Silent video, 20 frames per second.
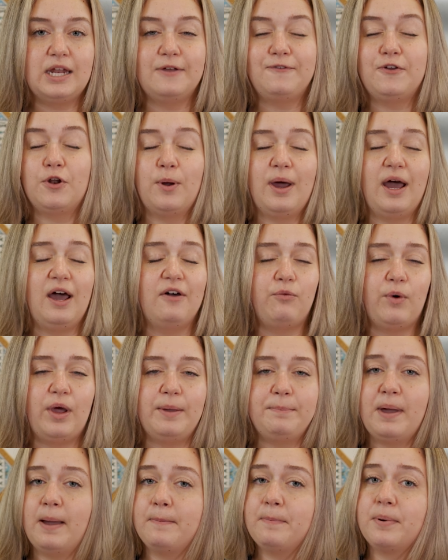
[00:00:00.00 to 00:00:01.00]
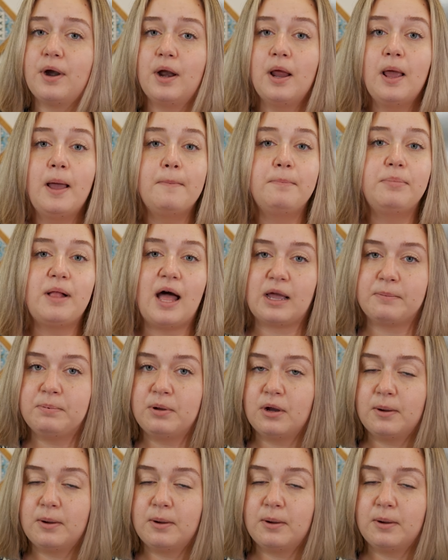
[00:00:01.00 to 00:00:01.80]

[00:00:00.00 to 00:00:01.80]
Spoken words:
If you don't have white pepper, black